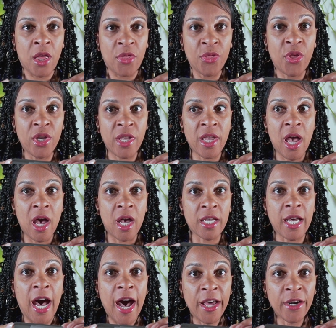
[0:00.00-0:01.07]
the
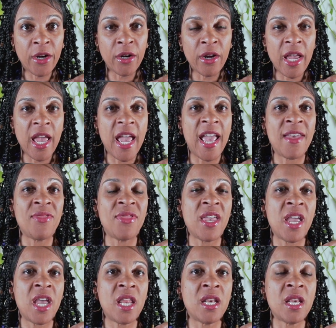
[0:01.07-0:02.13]
cutter, and
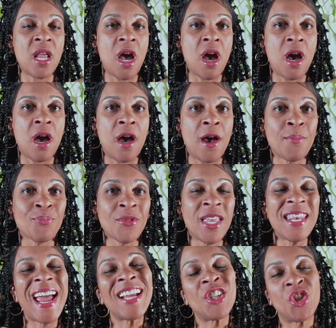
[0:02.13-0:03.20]
then
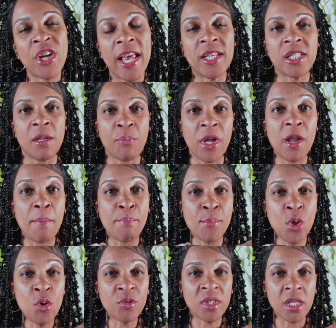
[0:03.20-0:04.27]
not shakes it, but it
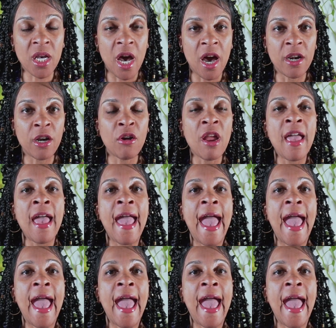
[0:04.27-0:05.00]
moves the cutter.